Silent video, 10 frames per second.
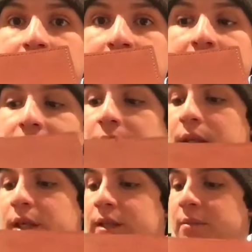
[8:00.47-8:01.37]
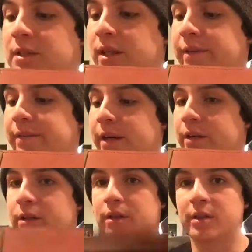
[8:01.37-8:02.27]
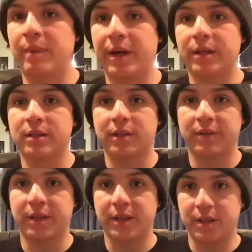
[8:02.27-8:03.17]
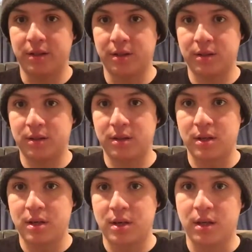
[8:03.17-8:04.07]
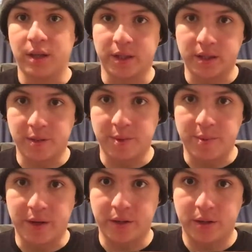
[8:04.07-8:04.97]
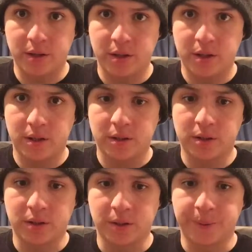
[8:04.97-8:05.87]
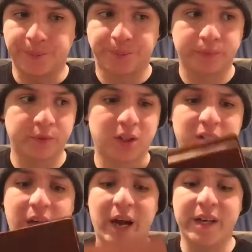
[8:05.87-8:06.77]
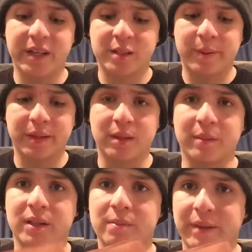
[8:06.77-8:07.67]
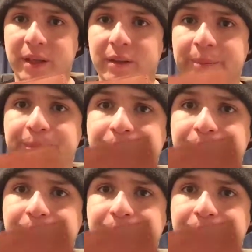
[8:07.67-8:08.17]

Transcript: I like it. It seems to lay flatter. The spine and stuff like that looks like it's going to be better. So I didn't expect it to be this big.